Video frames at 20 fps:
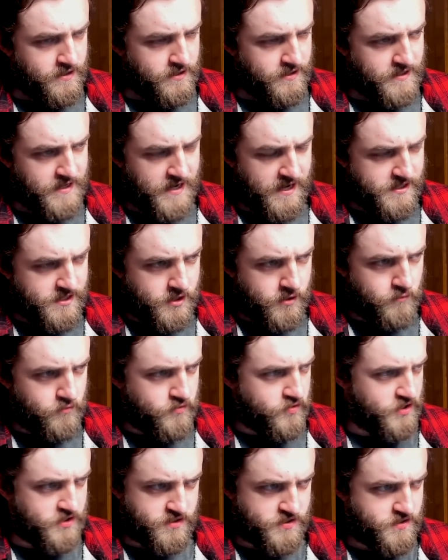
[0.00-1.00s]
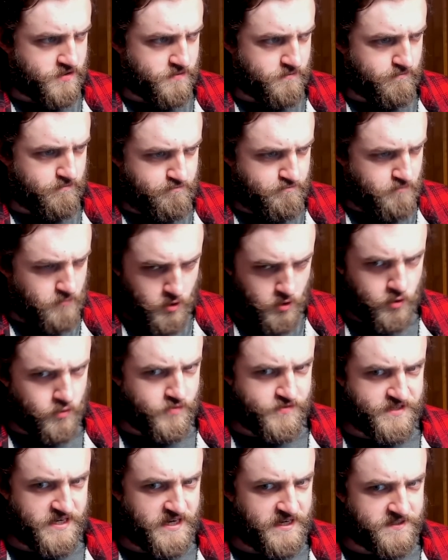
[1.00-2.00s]
can you just
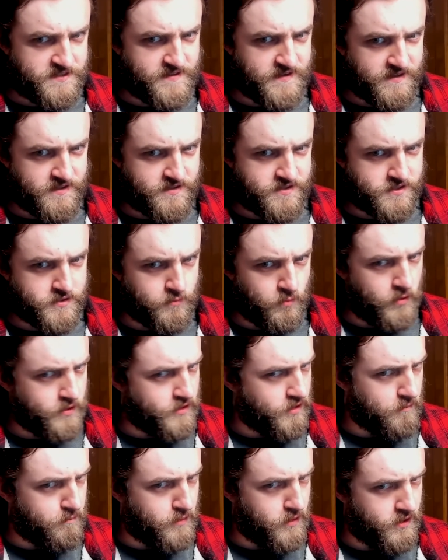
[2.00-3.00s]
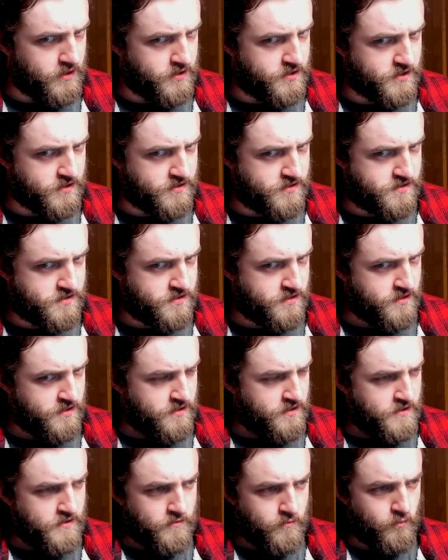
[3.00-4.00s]
lose access to what you purchased
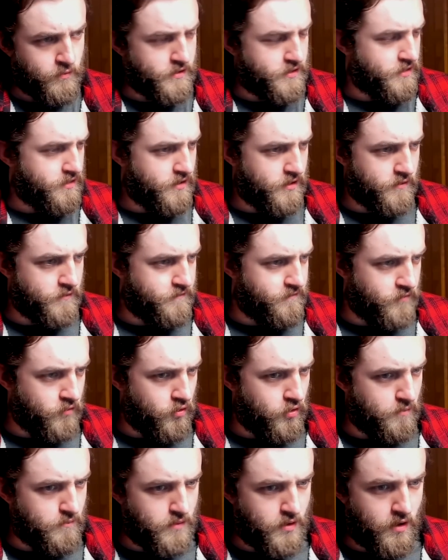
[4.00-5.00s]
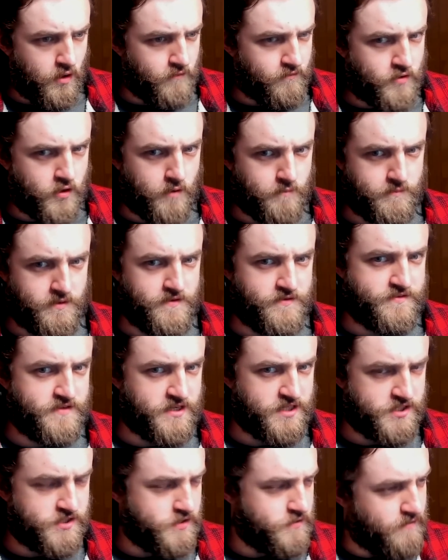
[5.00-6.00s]
with no form of
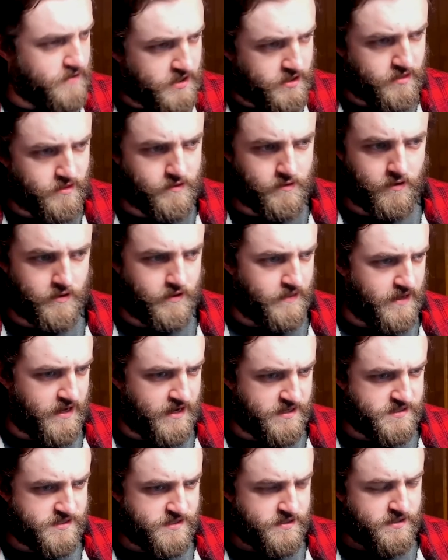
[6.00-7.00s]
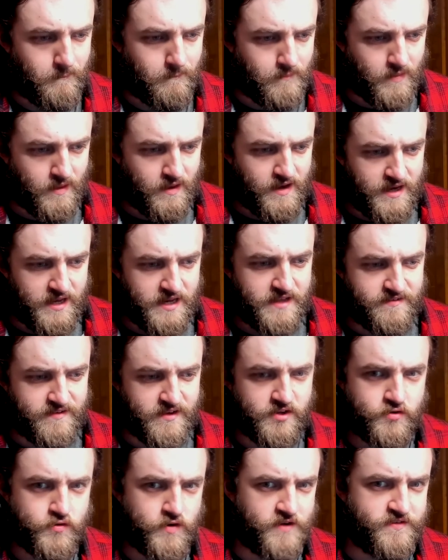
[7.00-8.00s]
compensation or anything like that? It is
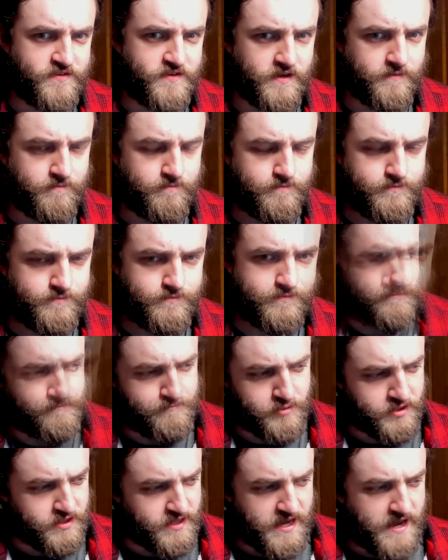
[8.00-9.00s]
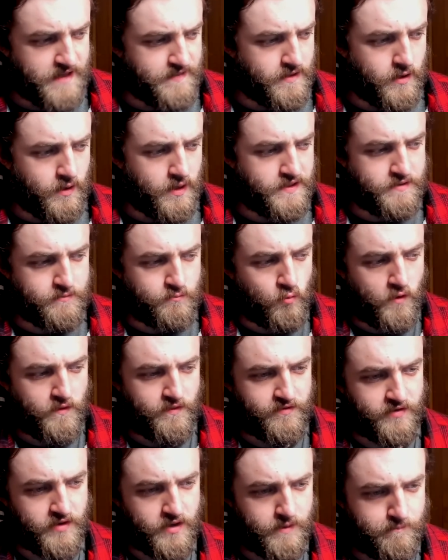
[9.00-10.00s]
interesting. But yeah, no, I didn't
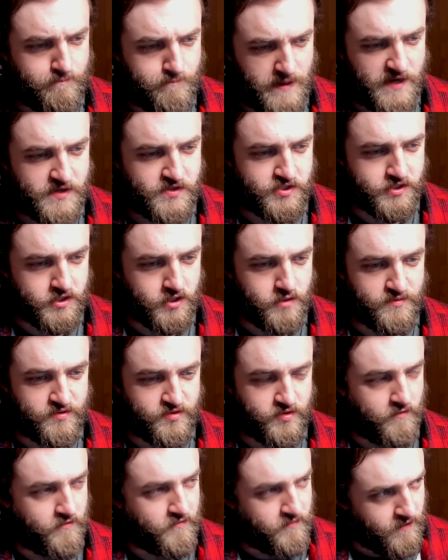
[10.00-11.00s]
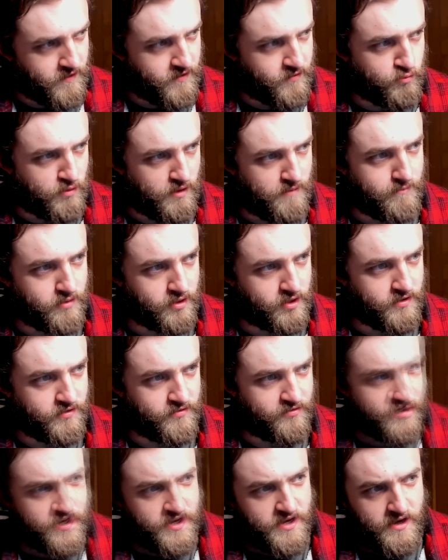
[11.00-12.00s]
want to bash Ubisoft for this one,
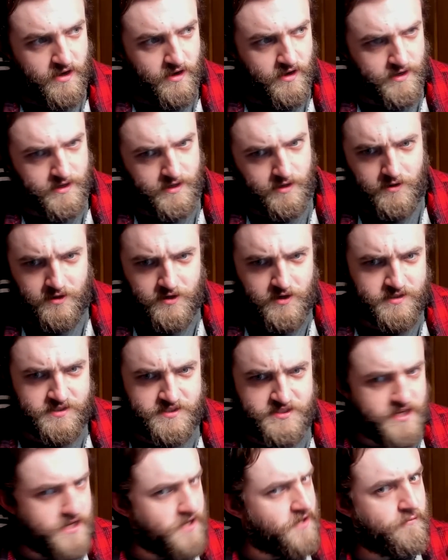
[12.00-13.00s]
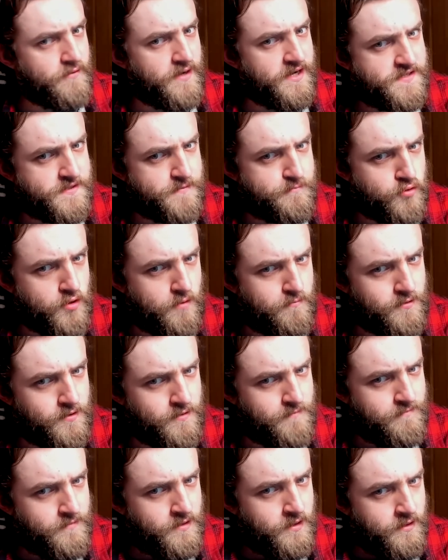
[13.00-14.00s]
because I, I, I see a greater
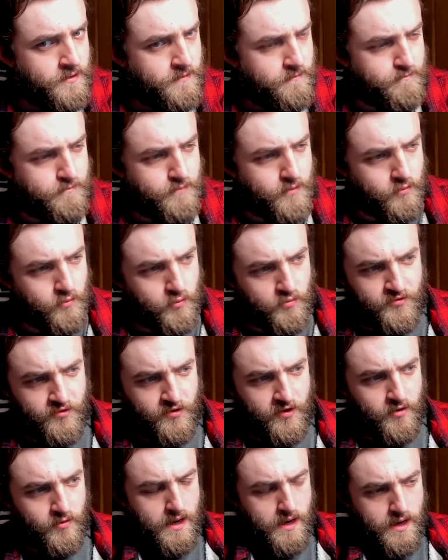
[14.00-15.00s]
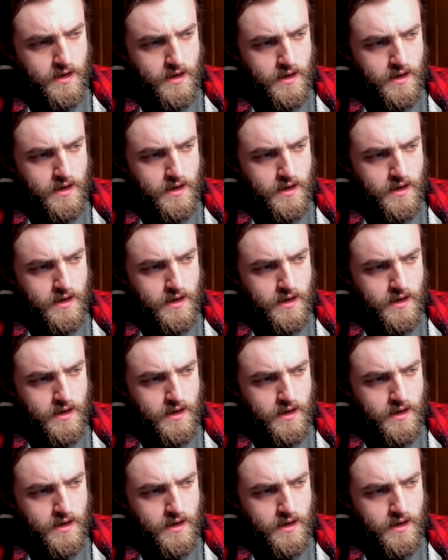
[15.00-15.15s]
problem, but also,